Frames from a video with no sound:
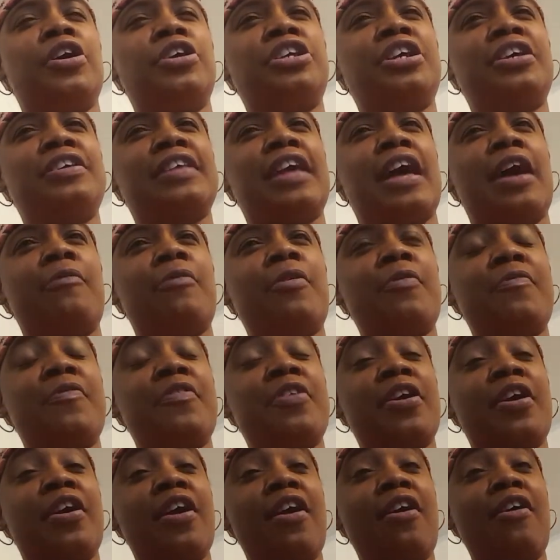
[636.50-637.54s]
she was like, we
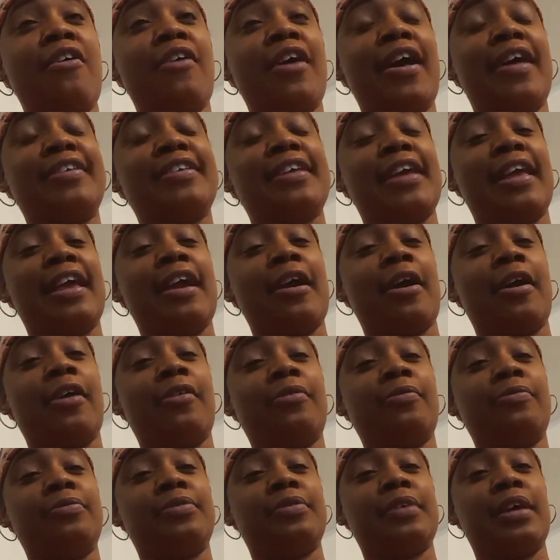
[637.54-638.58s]
finna go? I said,
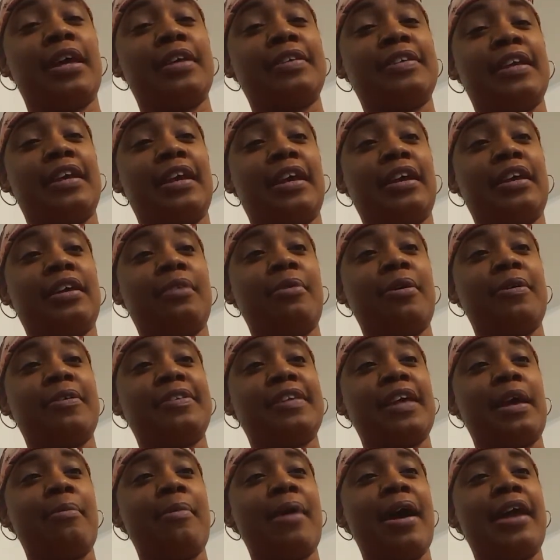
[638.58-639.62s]
yeah. I said, come on,
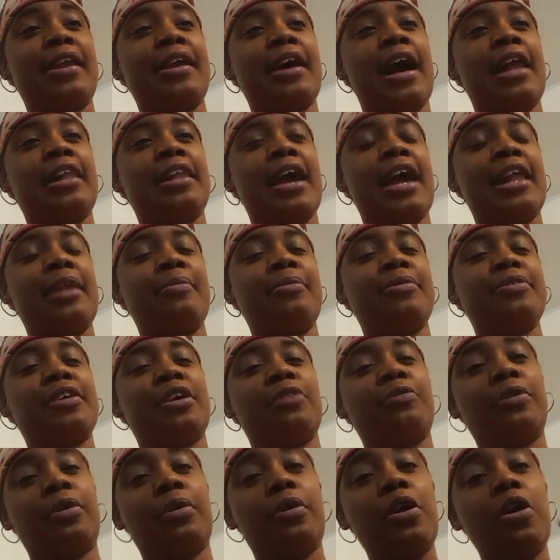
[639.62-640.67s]
say bye to all the animals.
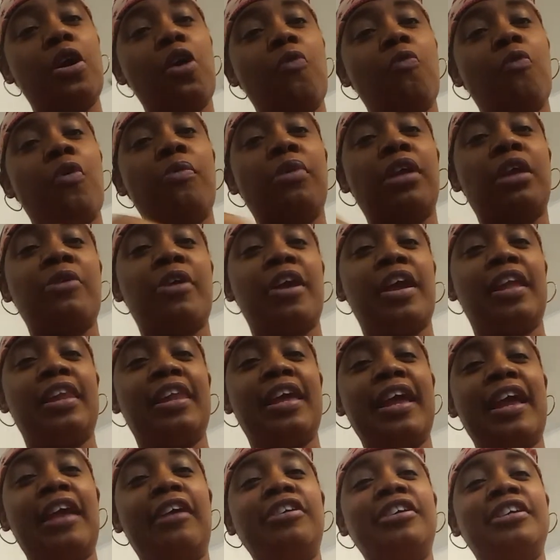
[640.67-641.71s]
Cause when we get ready to
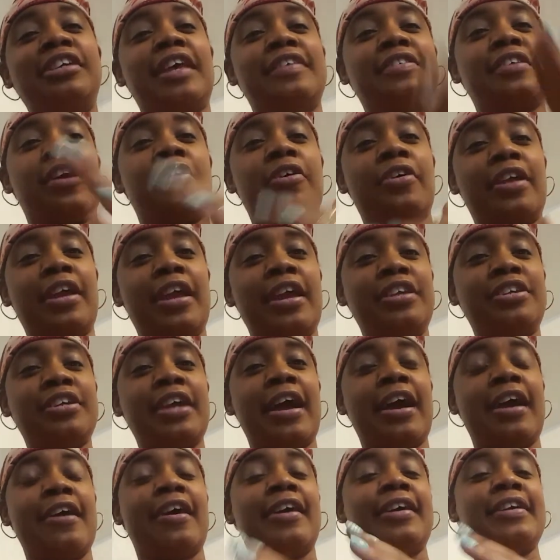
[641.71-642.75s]
leave, she likes to go each
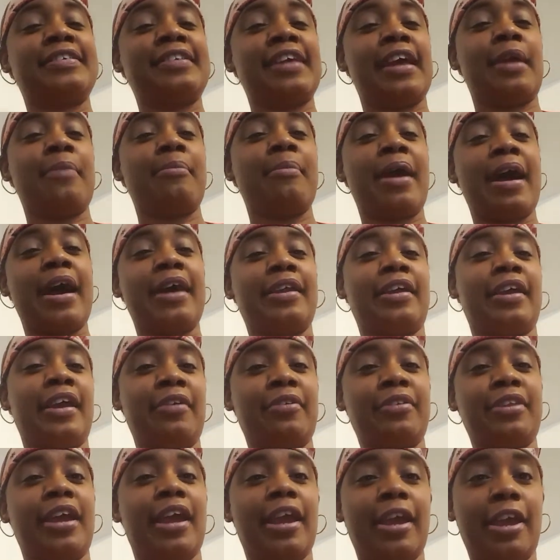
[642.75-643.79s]
out and say bye to
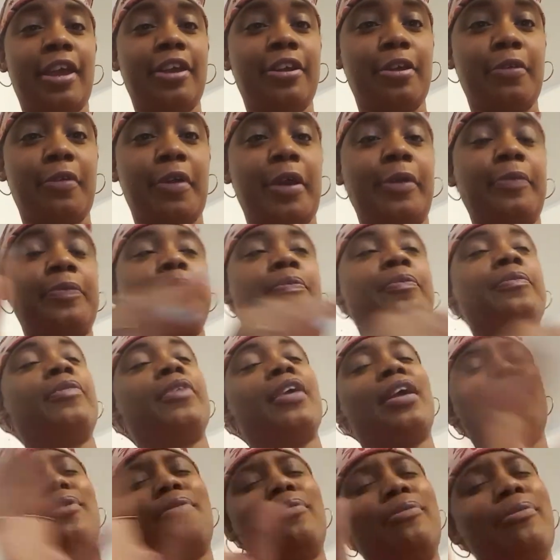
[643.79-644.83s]
everything in there, right?
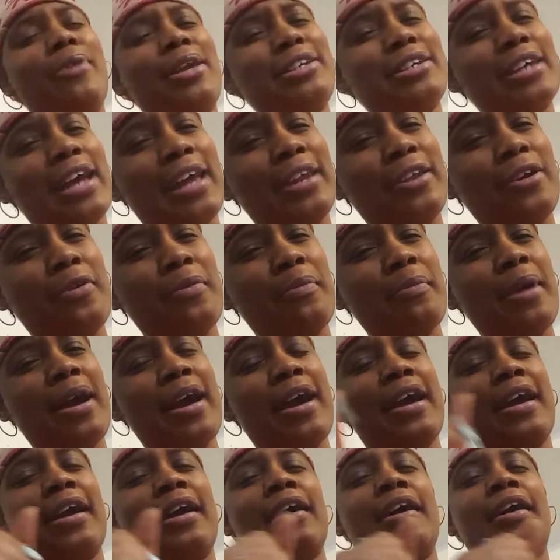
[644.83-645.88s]
Which I don't
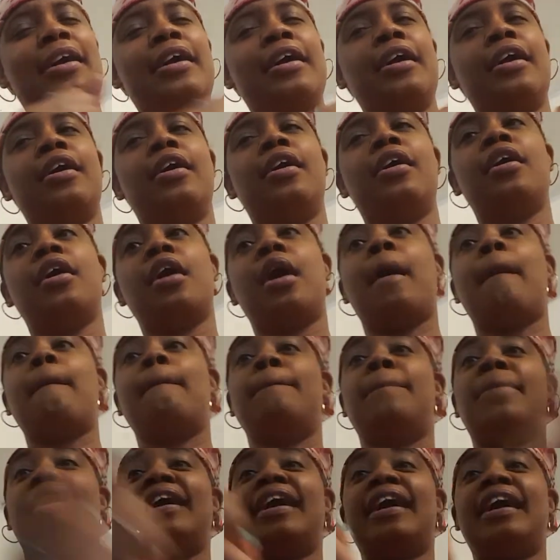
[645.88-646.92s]
mind.
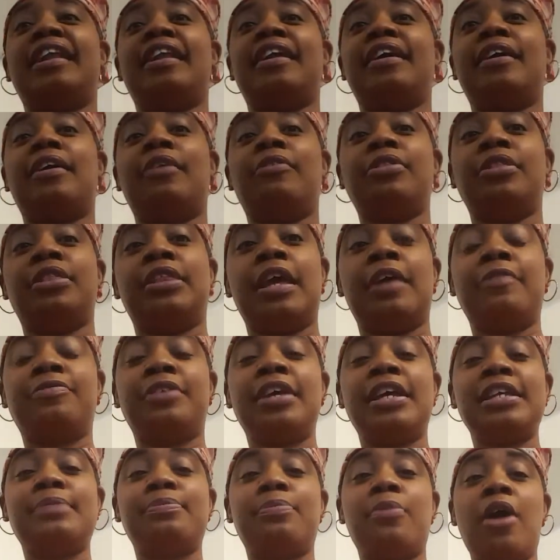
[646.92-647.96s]
But if
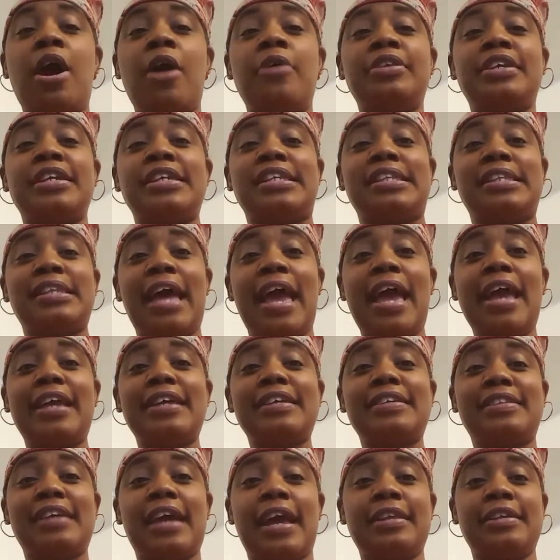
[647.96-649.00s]
this boy with the snake
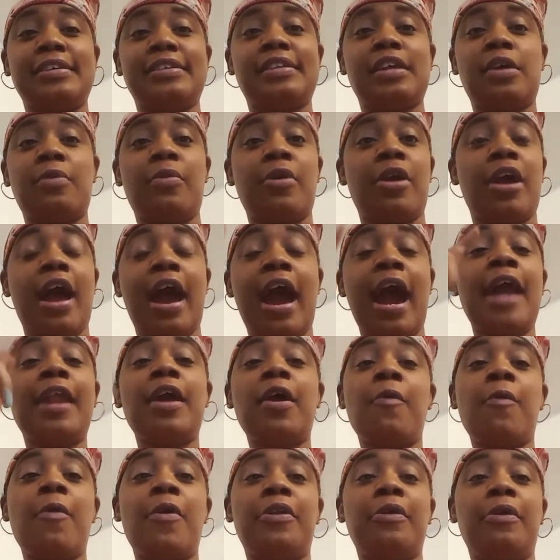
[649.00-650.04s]
is standing somewhere, I
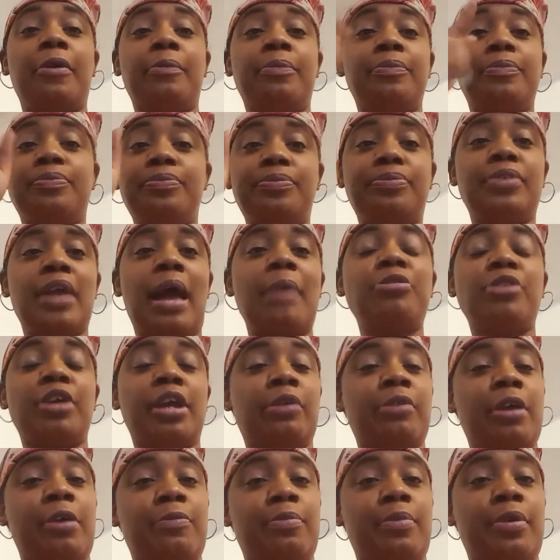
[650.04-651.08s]
don't want to, I'm
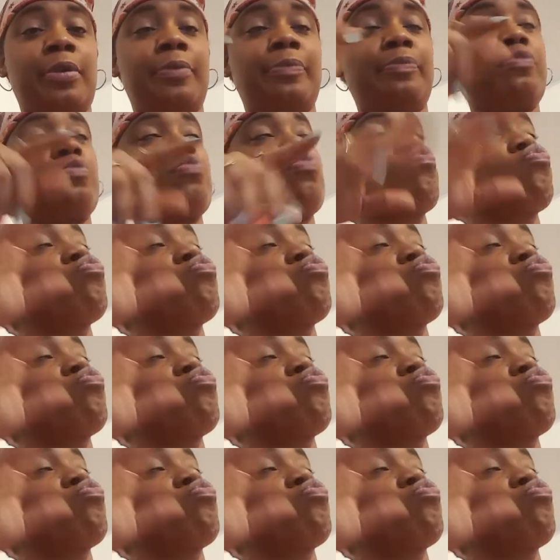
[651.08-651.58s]
trying to get away from him.